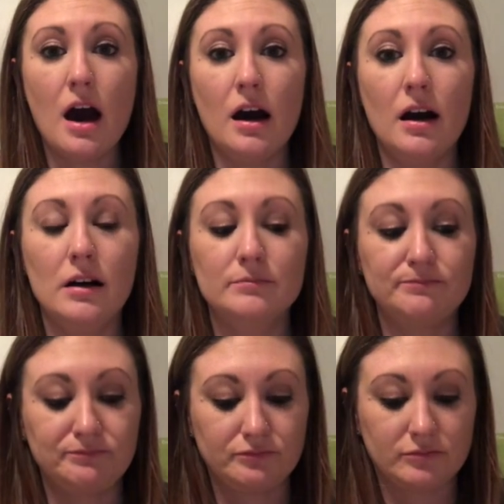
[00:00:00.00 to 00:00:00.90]

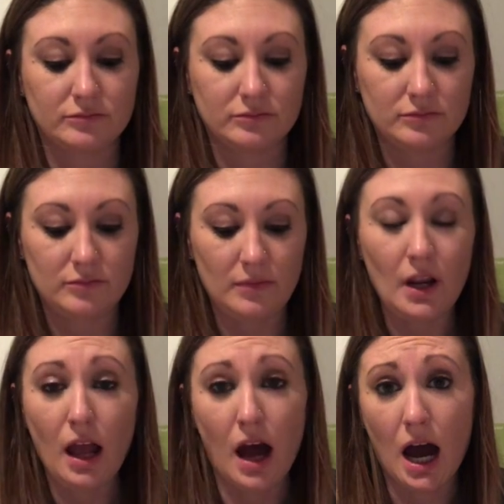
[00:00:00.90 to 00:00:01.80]

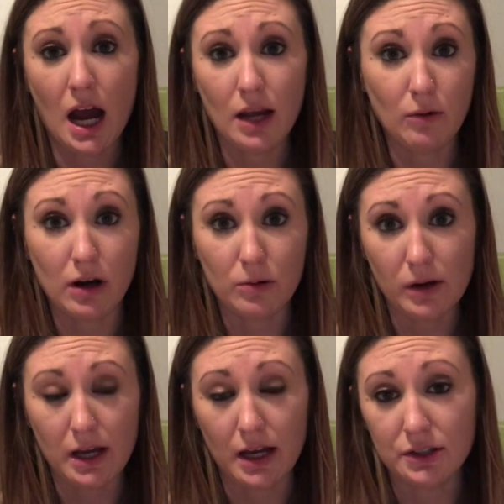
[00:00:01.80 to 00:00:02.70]
I walk
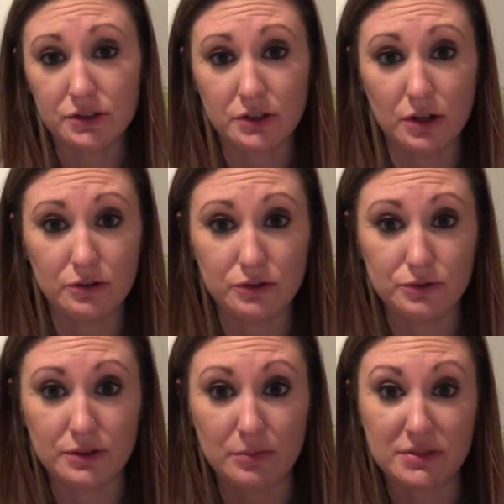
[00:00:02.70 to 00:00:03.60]
away, I just go
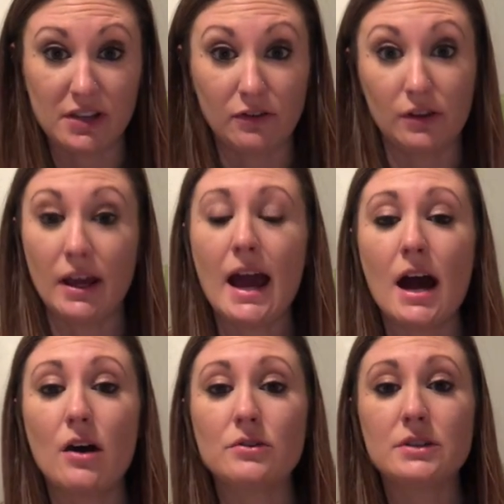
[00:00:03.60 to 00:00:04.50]
do some stuff around the
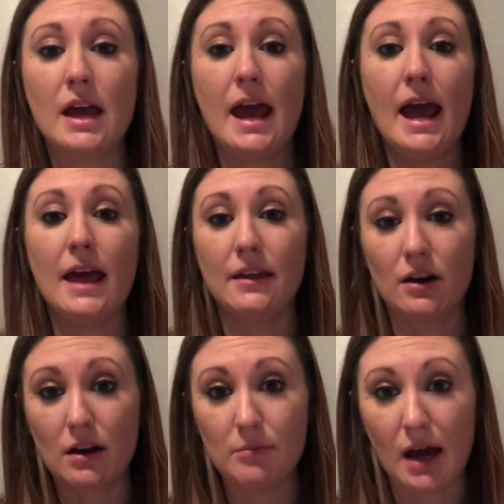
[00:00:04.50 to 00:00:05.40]
house, and then
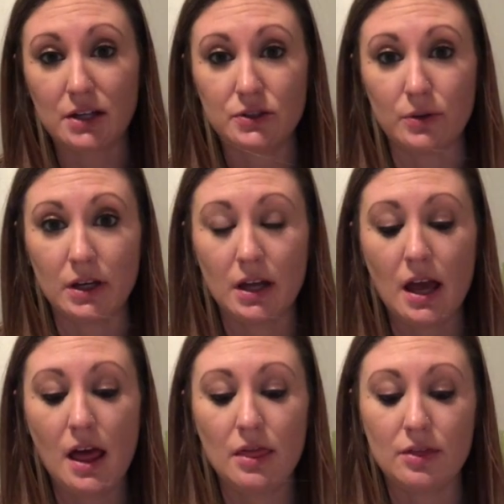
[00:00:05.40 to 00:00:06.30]
I'll come back to it.
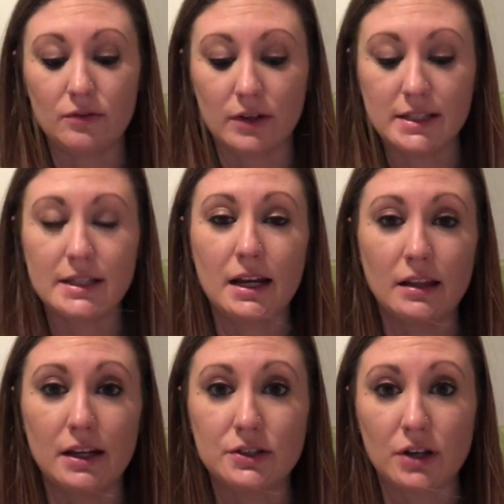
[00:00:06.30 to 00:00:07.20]
The reason I
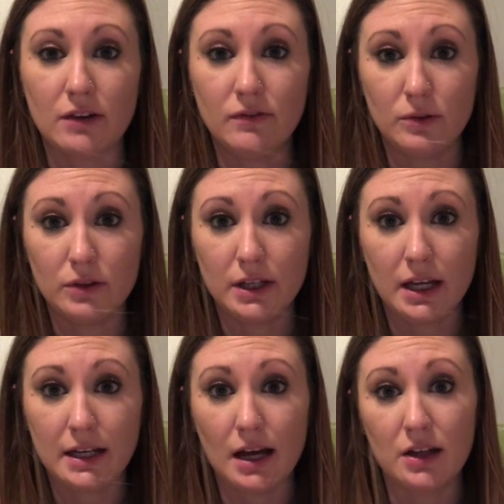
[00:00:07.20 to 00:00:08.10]
let it dry
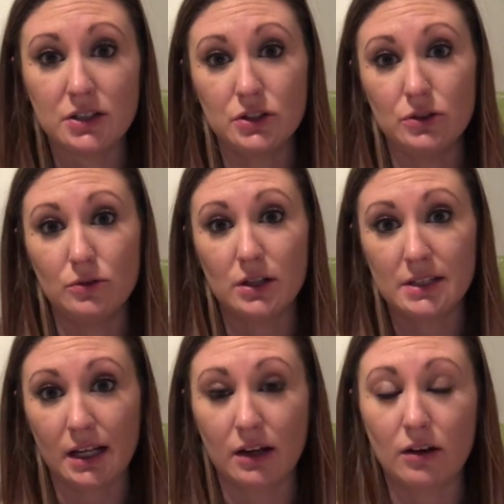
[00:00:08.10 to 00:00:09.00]
fully and not do a
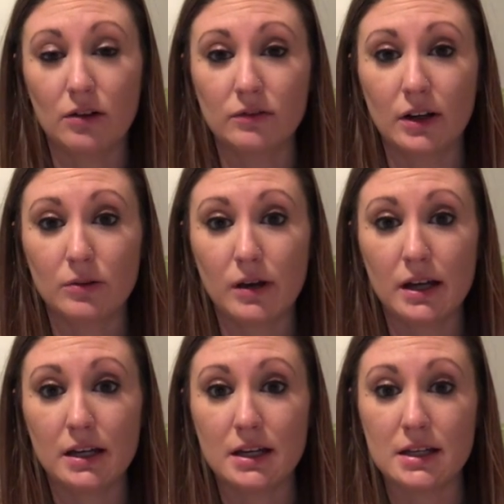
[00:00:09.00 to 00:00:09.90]
second coat right
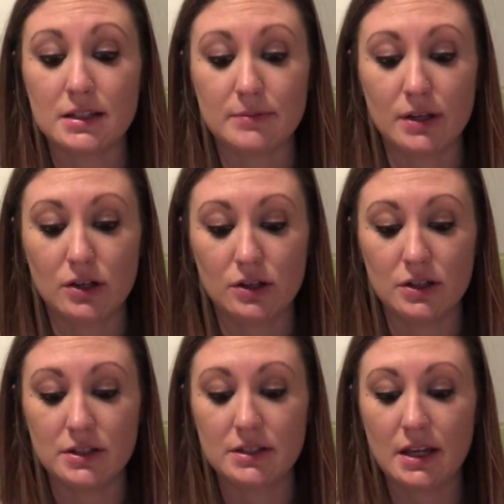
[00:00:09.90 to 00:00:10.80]
away is
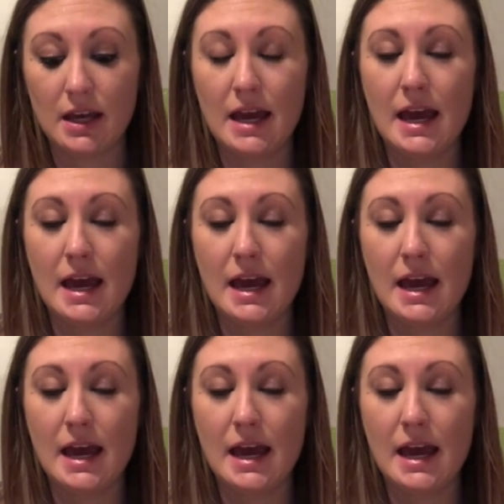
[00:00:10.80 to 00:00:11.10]
because